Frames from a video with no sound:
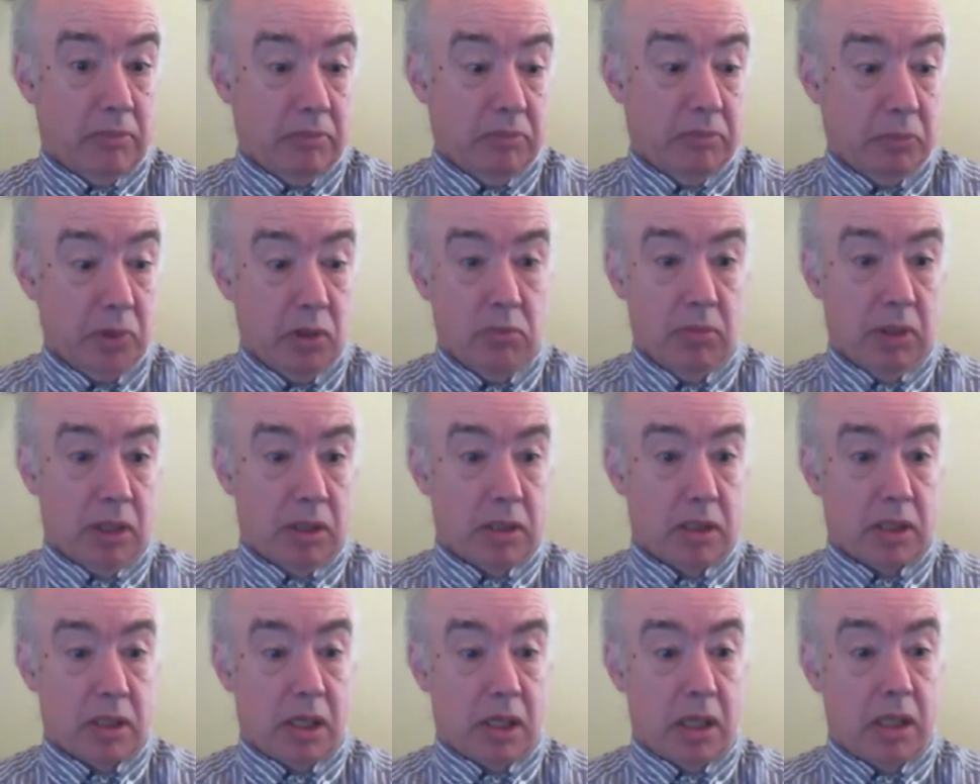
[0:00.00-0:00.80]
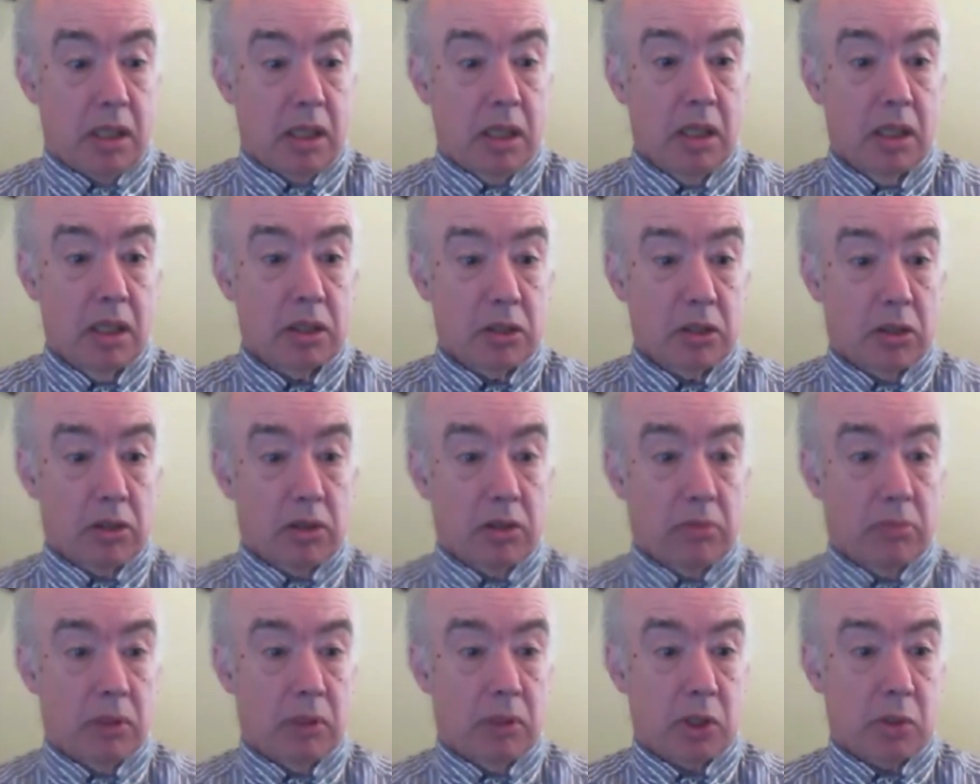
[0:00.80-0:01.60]
You might say,
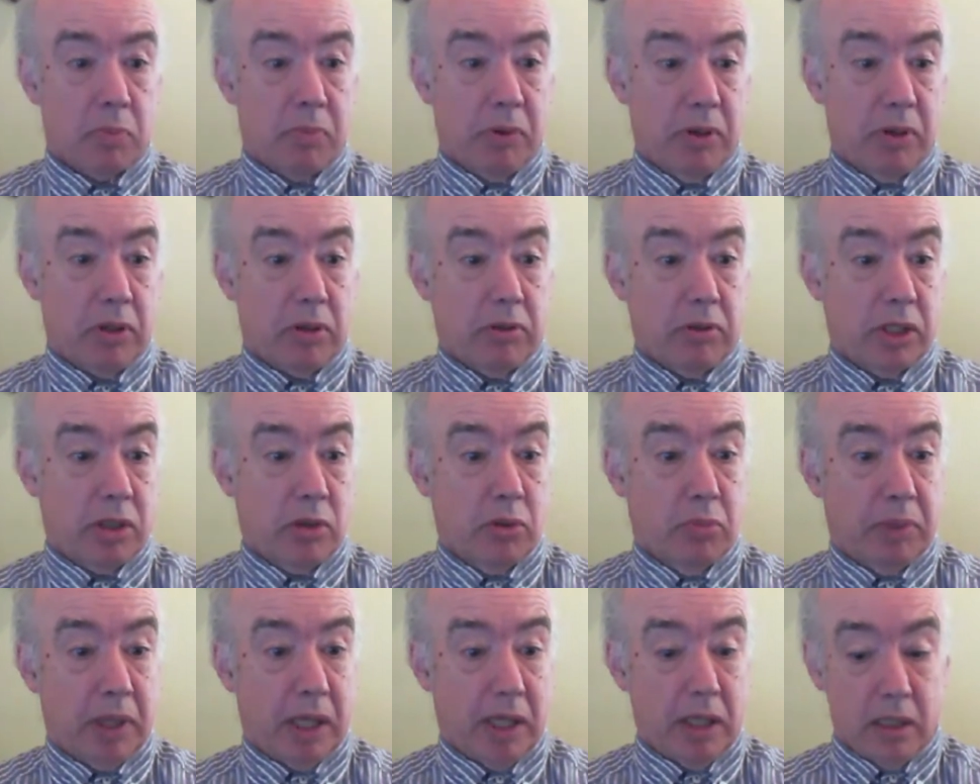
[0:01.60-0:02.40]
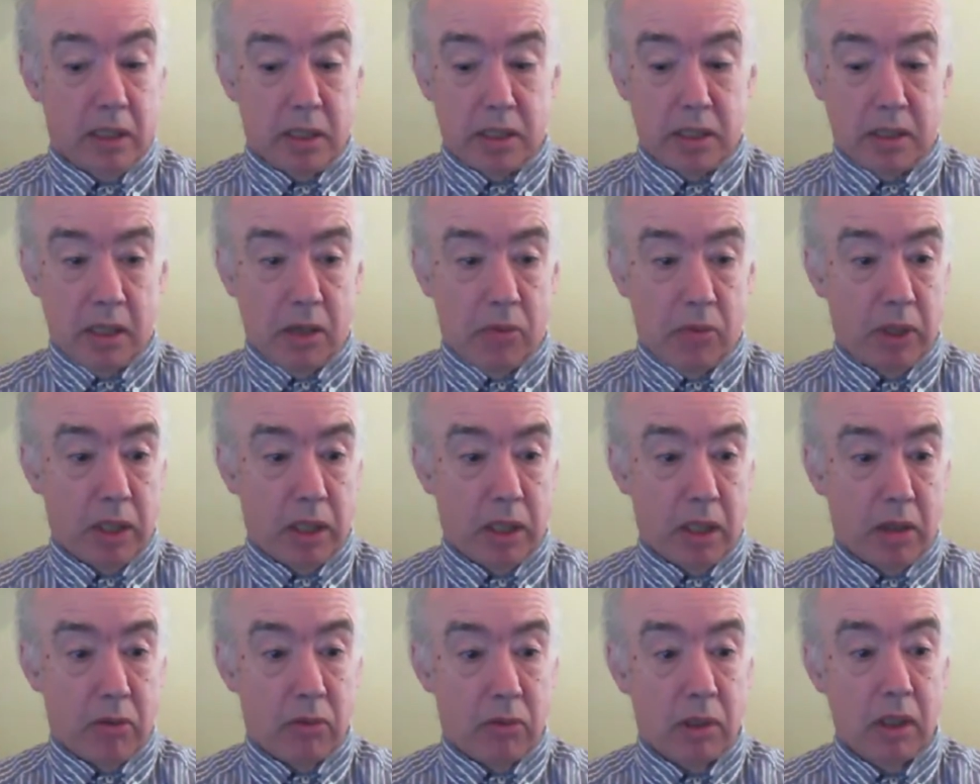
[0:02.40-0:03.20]
Tottenham Hotspur, Crystal Palace. There we
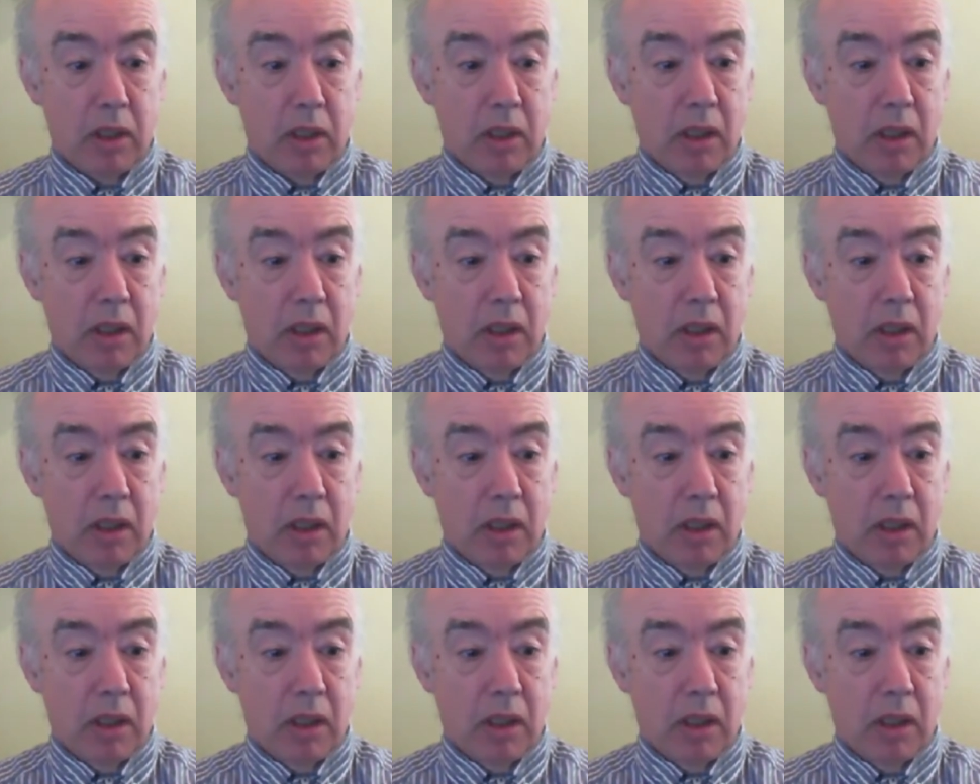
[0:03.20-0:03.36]
go.